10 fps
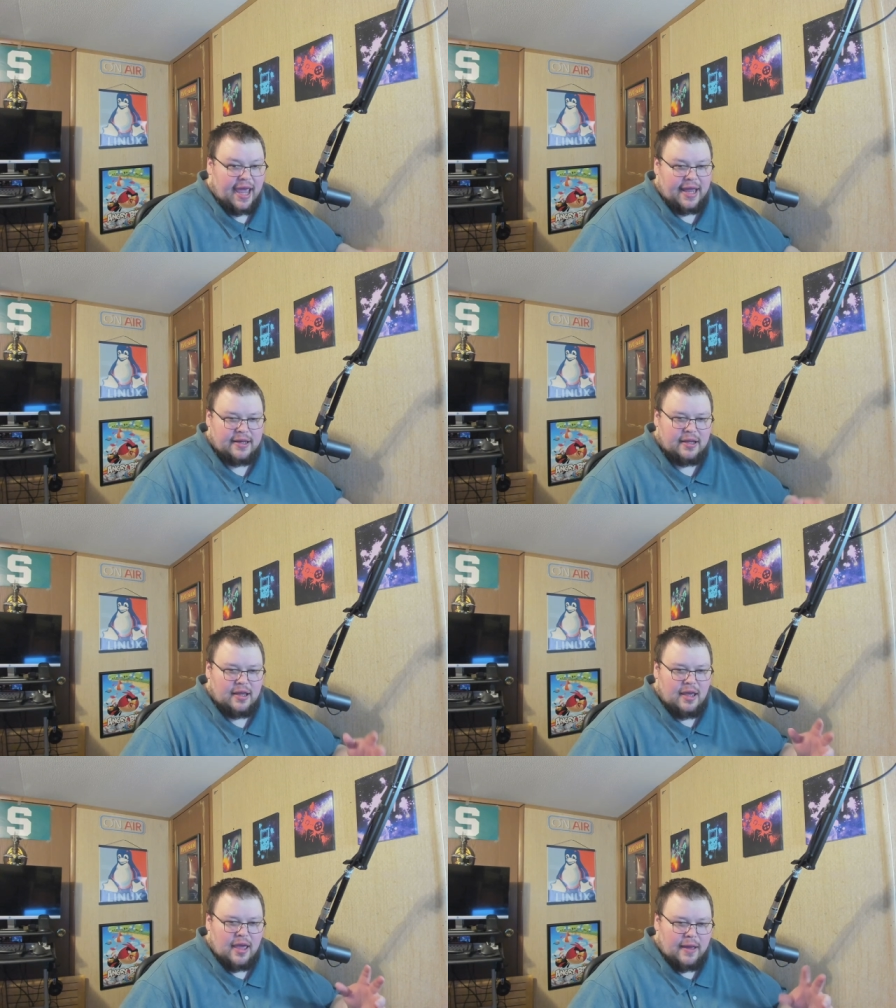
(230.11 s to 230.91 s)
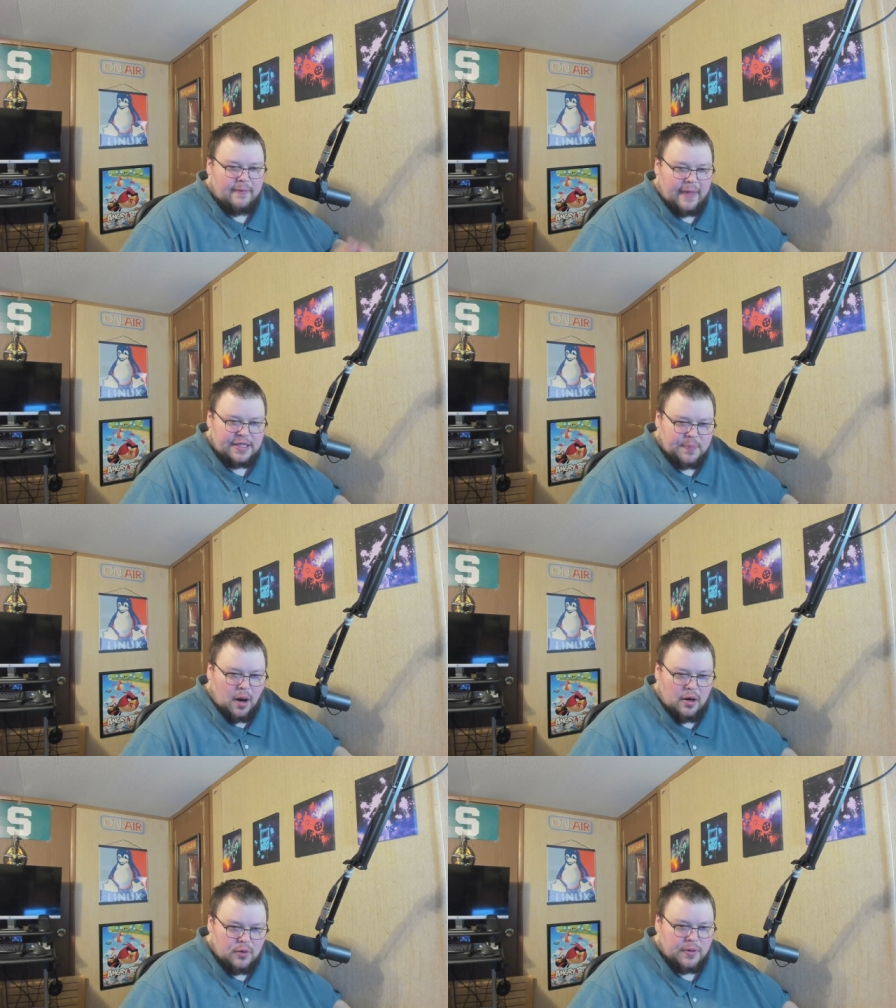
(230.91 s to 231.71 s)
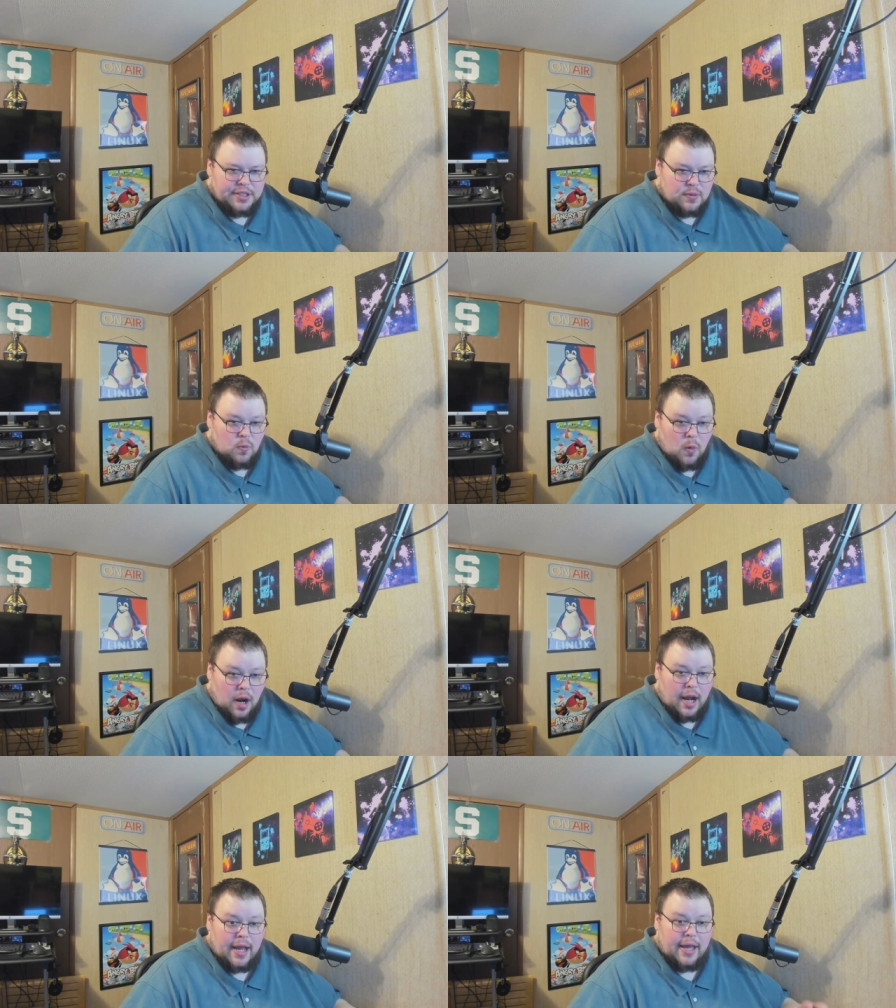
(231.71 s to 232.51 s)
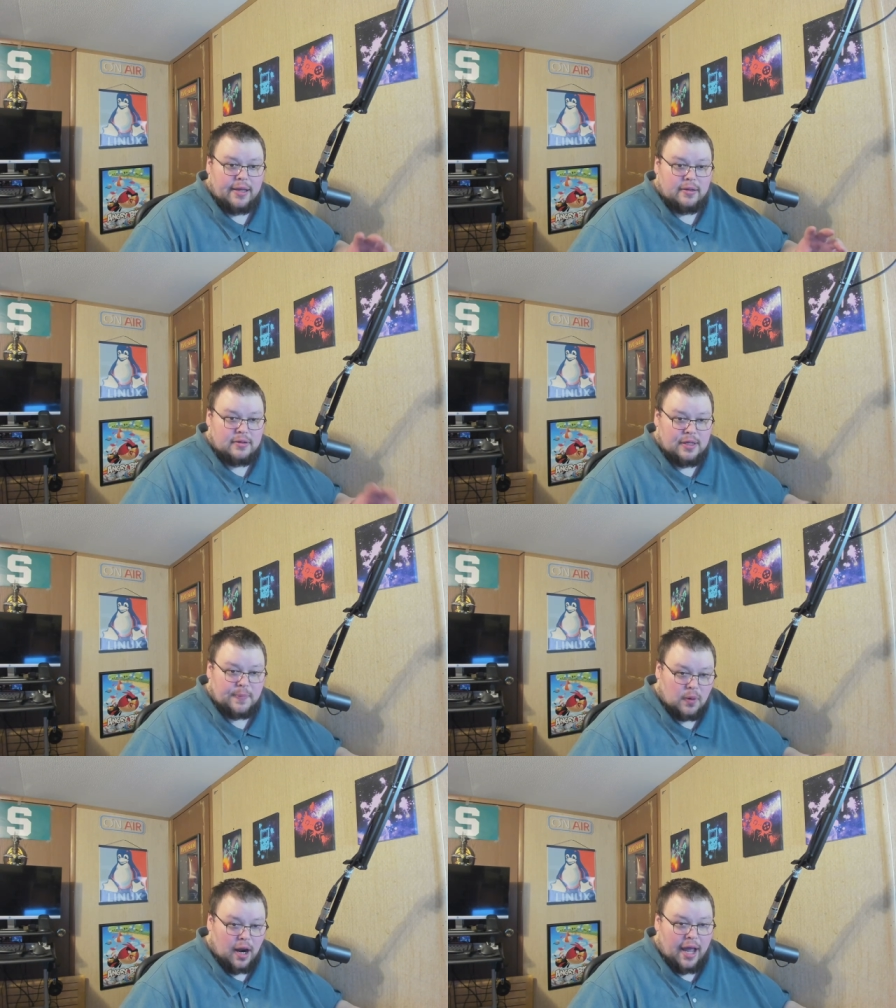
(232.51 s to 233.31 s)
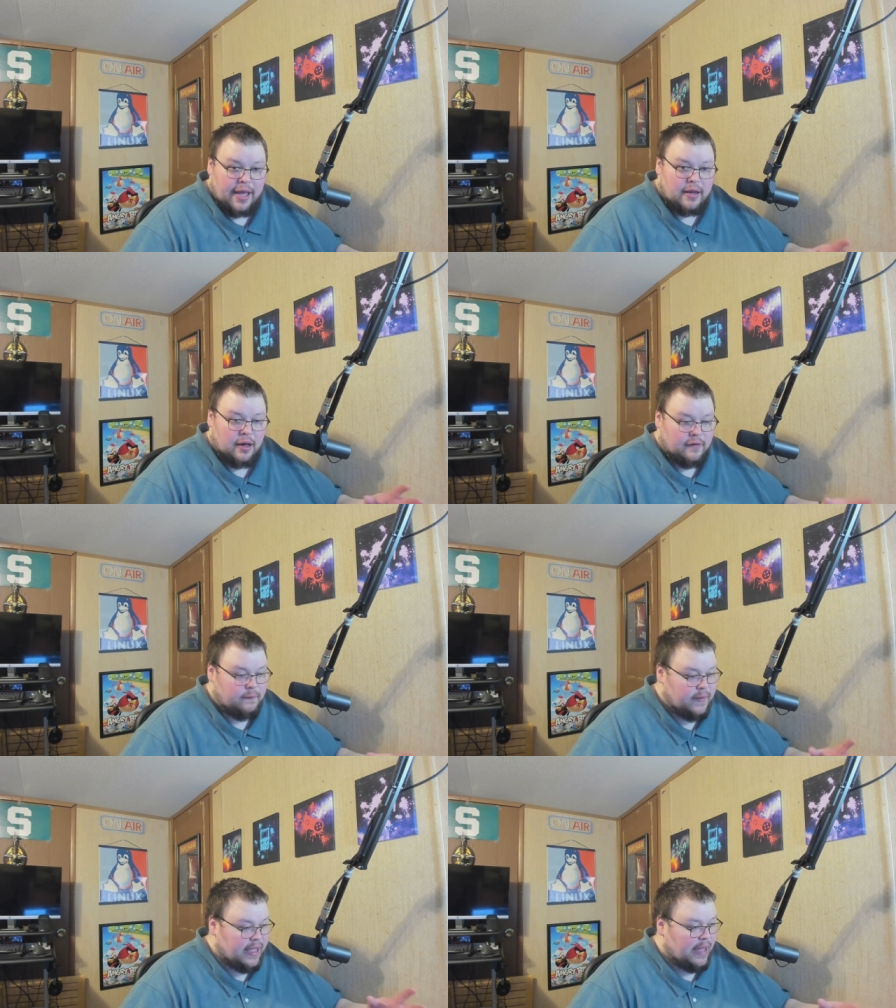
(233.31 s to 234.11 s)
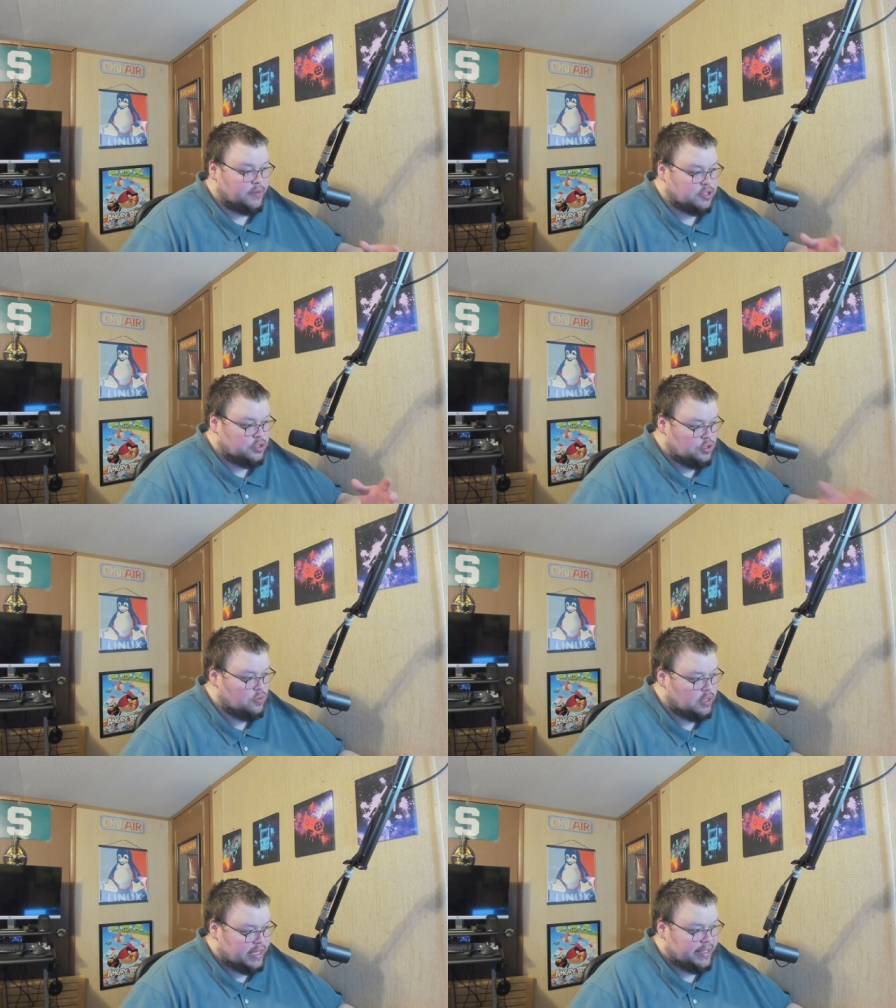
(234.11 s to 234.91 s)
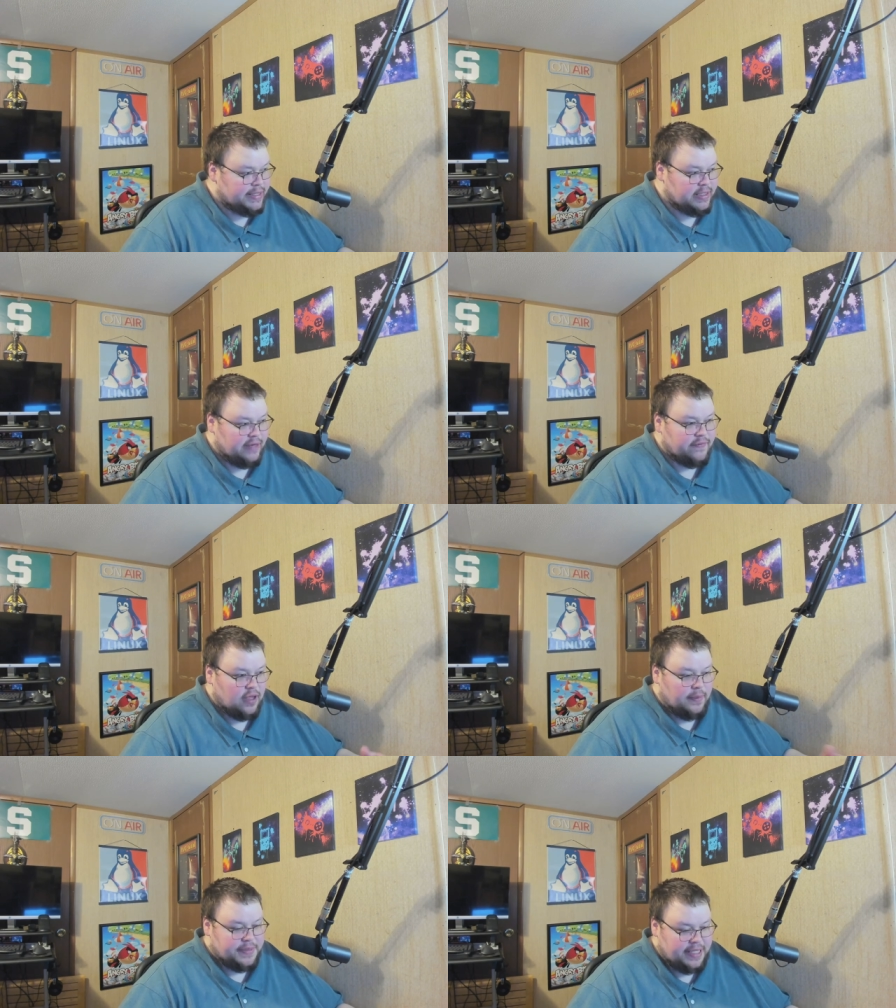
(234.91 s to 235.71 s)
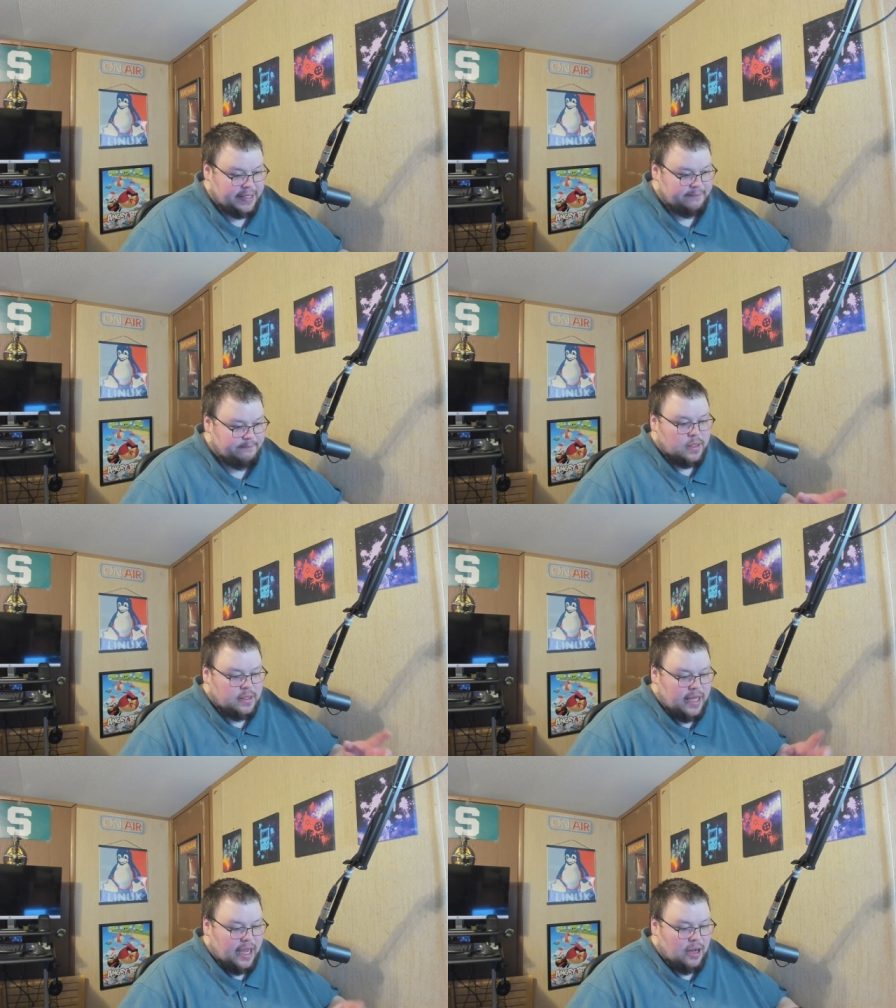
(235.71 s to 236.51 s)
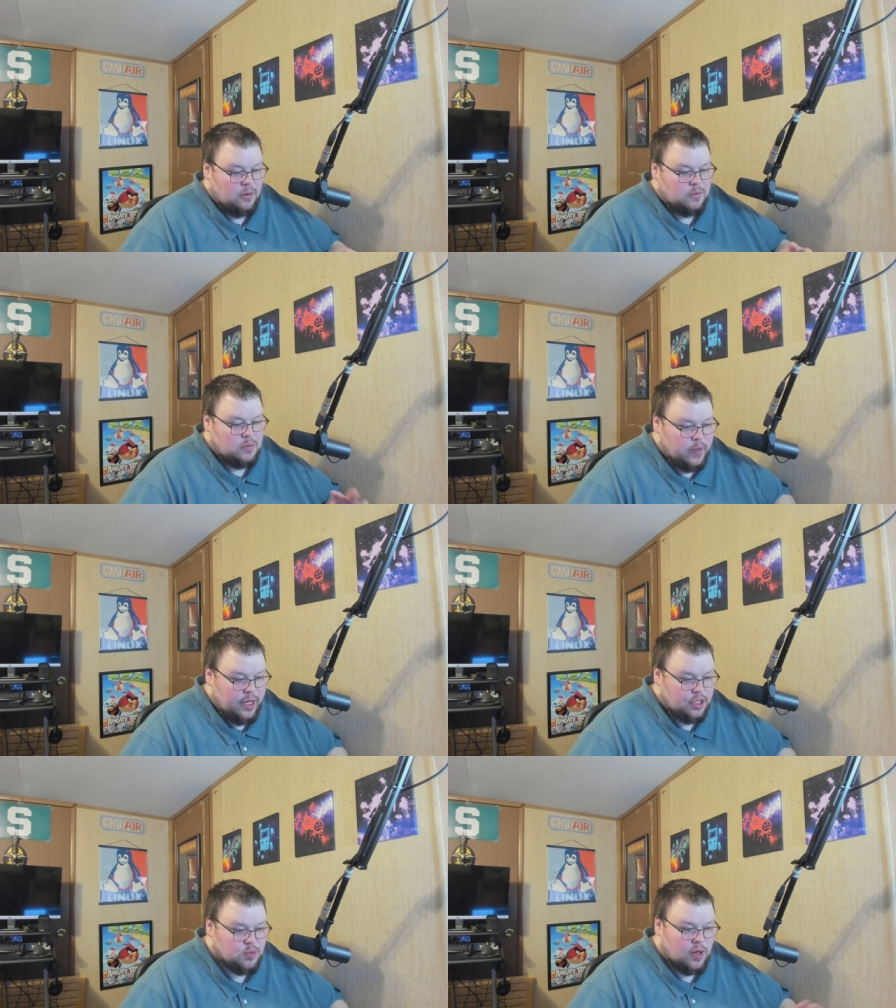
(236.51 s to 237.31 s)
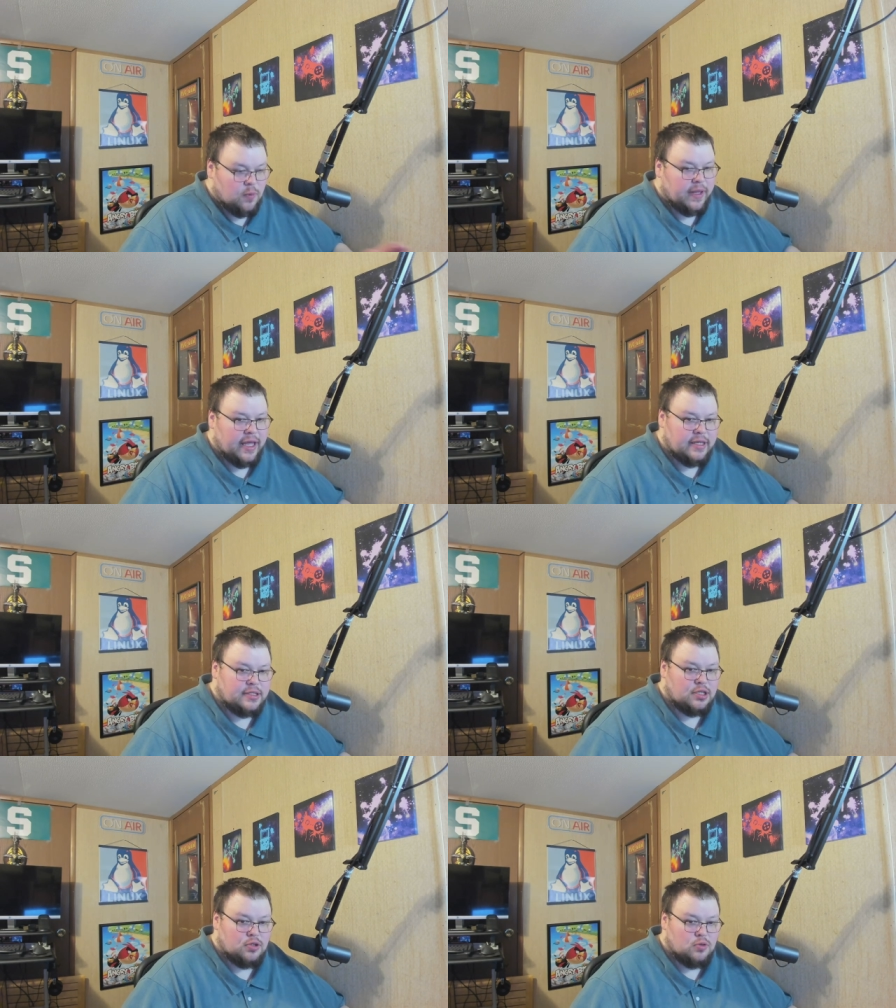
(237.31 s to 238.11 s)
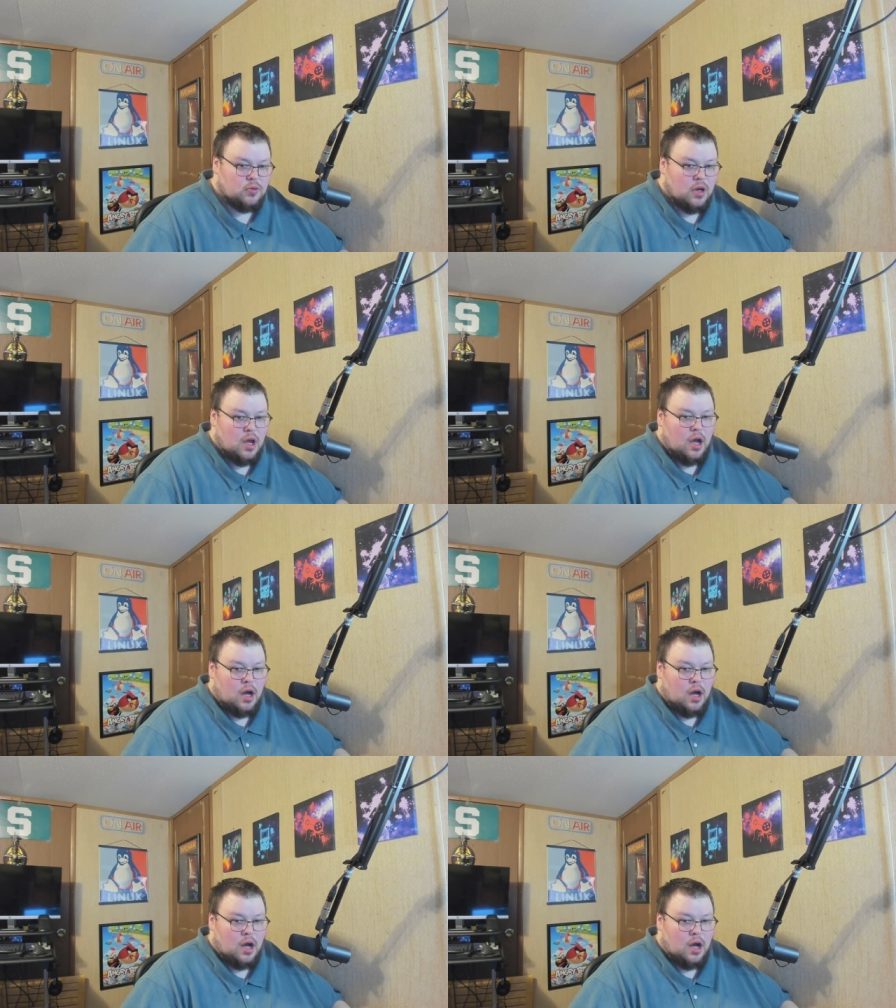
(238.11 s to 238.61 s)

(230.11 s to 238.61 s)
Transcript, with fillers: And that's part of the reason why the pride of being able to do a lot of that stuff comes in. Now, here's where we get into